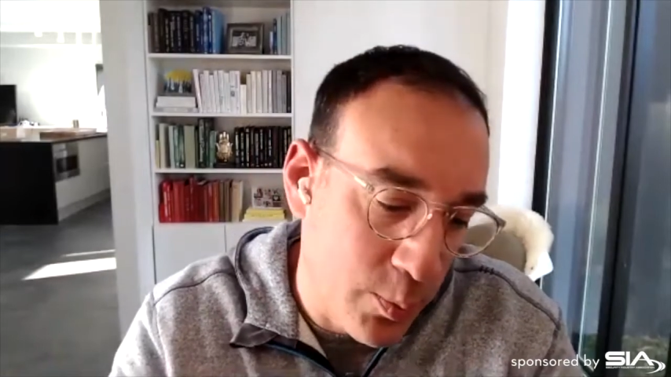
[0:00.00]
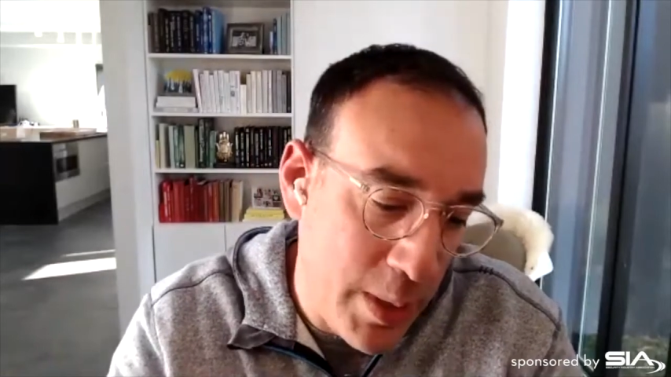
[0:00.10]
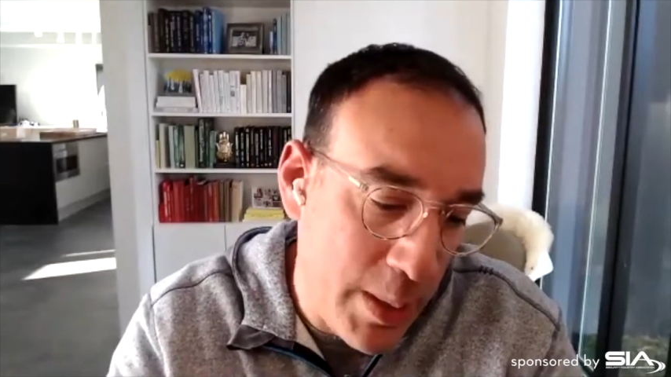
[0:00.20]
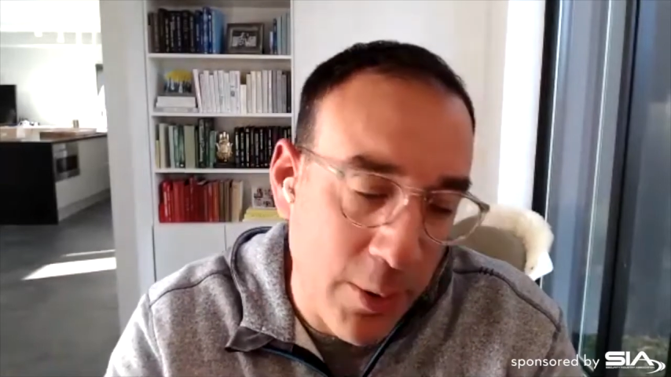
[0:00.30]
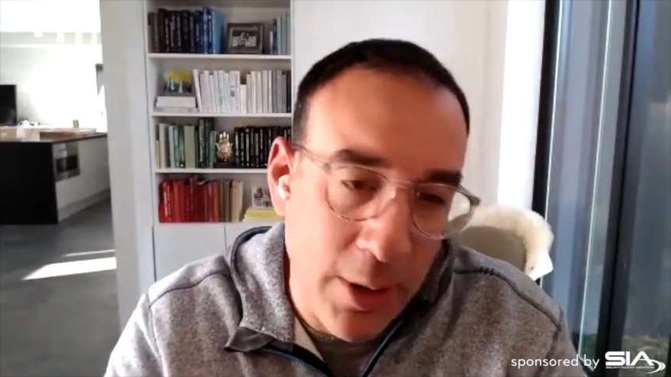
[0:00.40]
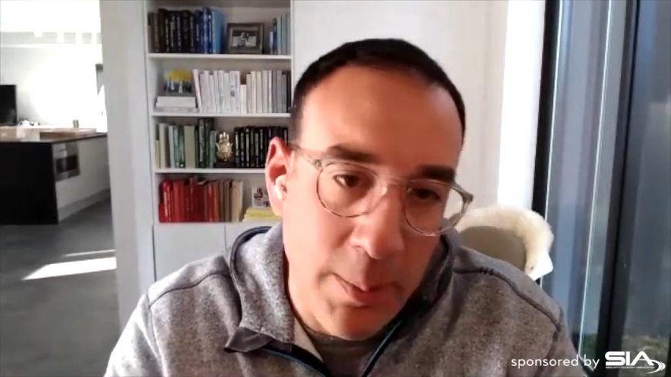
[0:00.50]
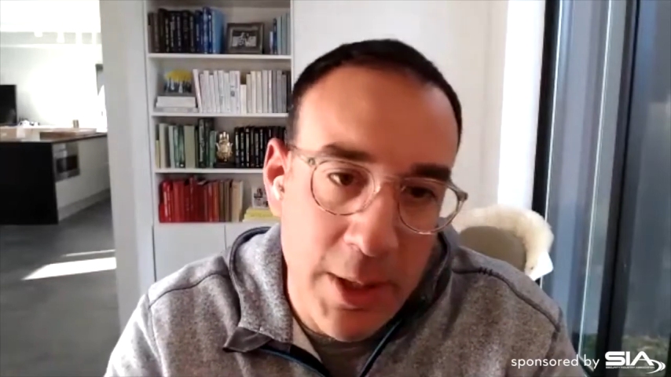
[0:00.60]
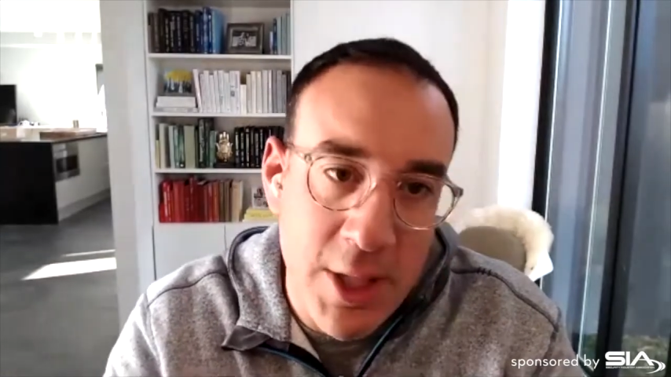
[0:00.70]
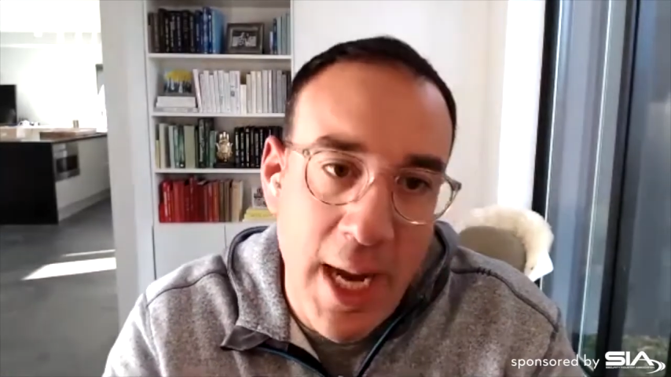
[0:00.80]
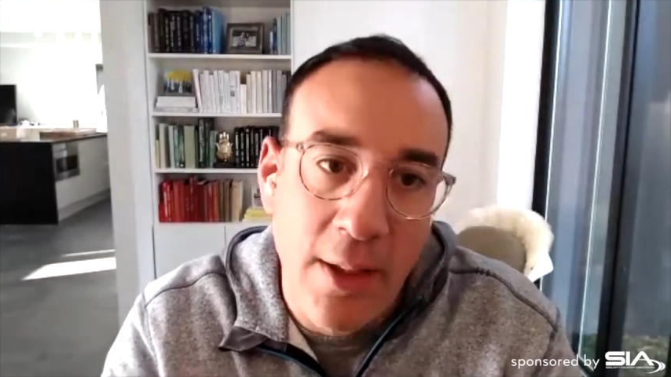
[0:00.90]
people are going to be
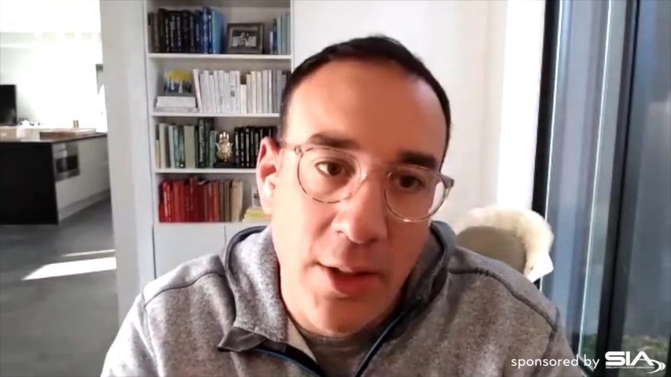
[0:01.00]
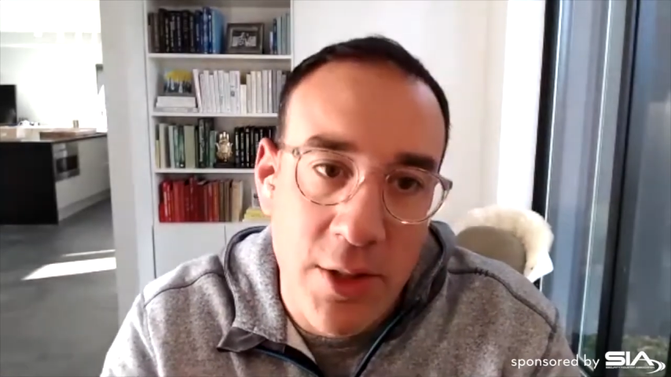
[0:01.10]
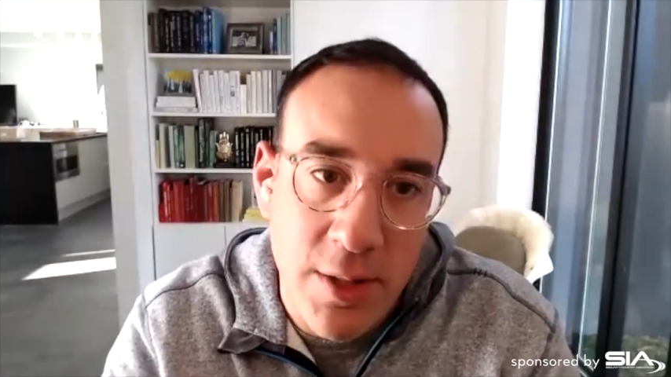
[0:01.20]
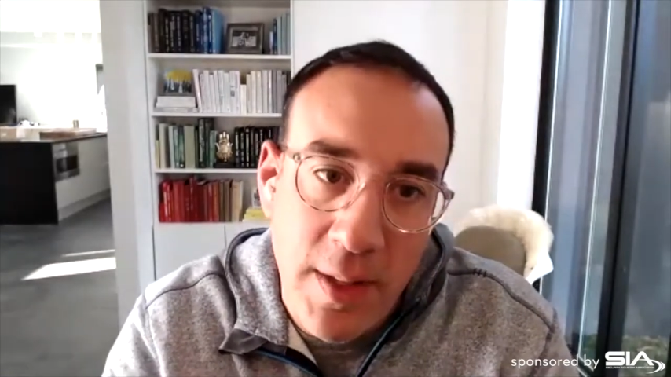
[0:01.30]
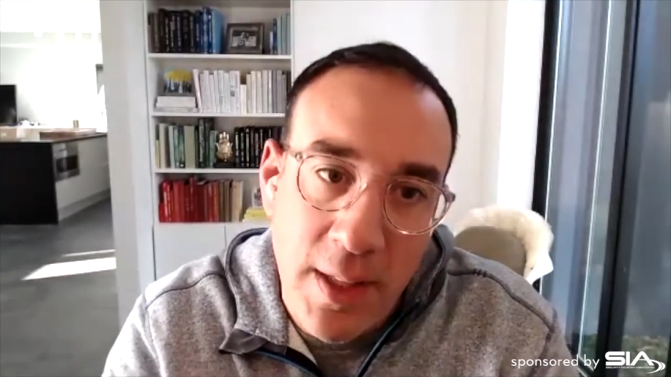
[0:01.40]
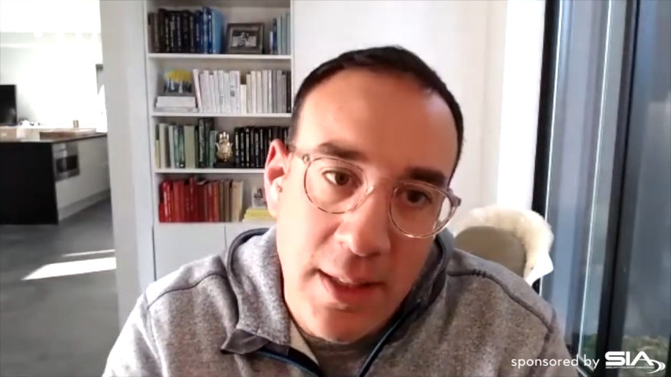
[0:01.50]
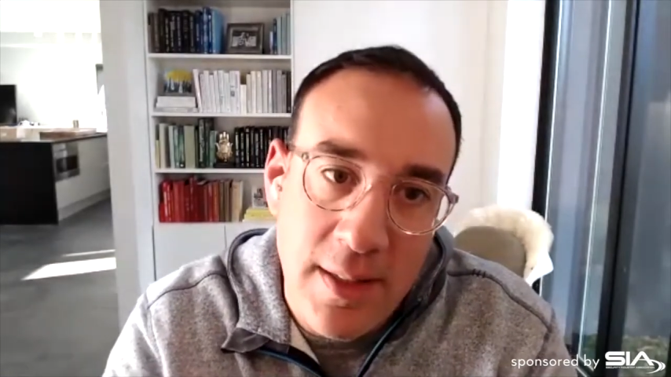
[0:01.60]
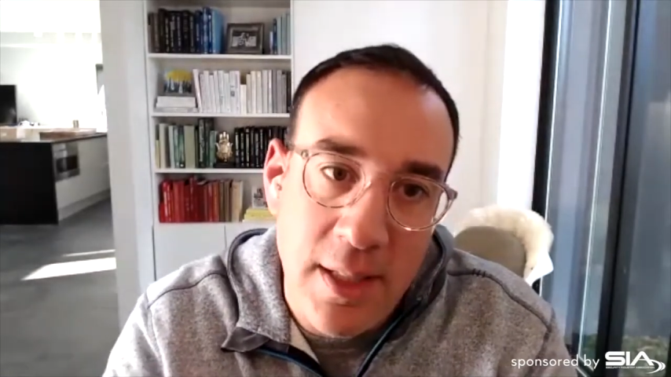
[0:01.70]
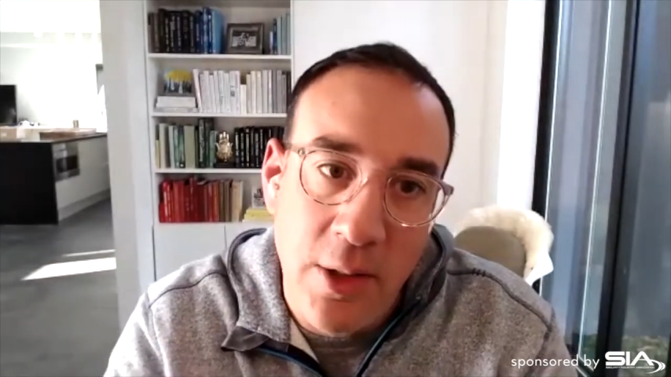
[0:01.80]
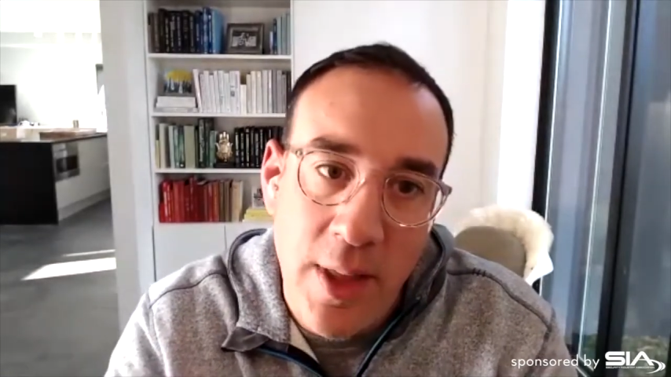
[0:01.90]
challenged if they
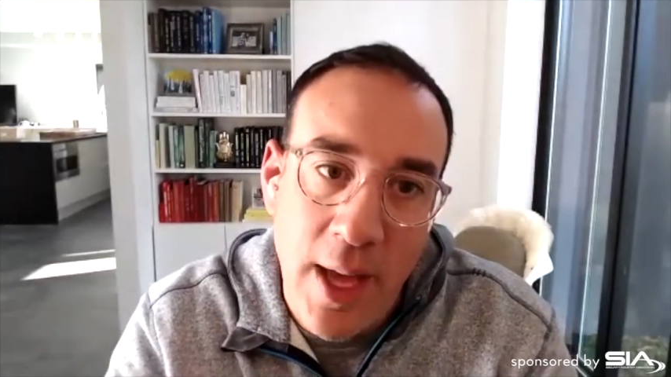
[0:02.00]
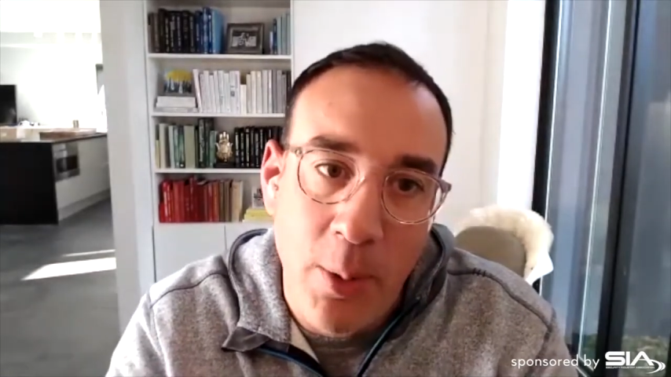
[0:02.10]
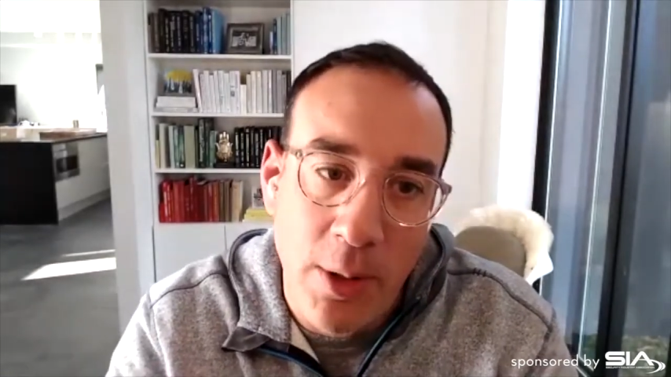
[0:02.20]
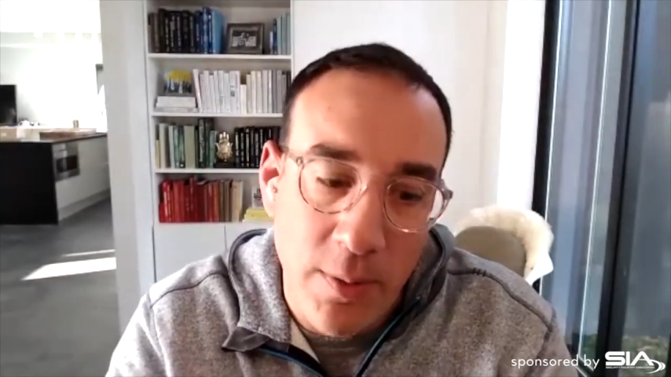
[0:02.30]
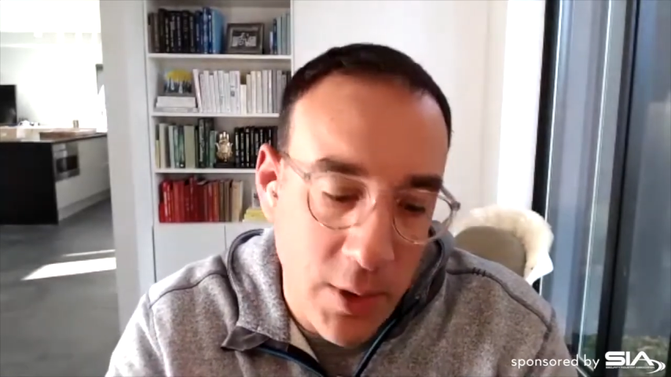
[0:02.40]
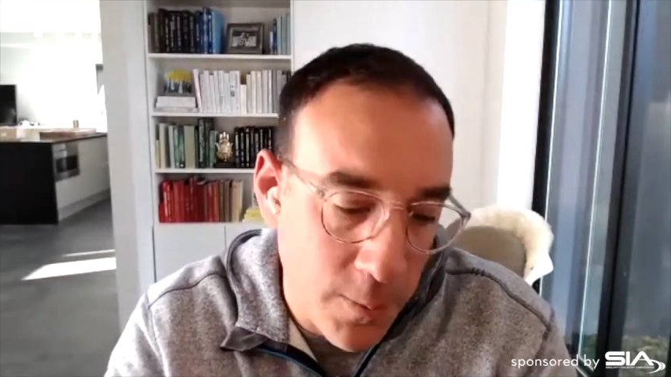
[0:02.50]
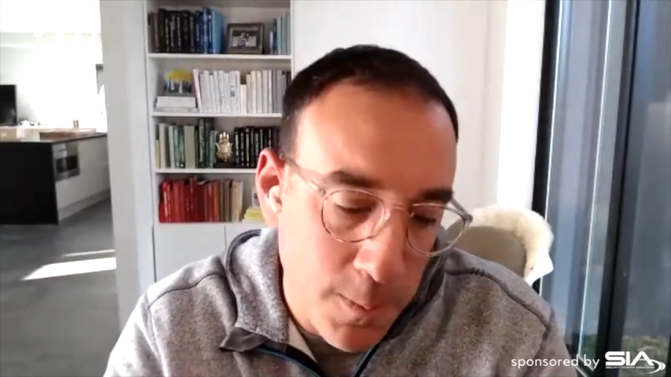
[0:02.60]
continue that point of view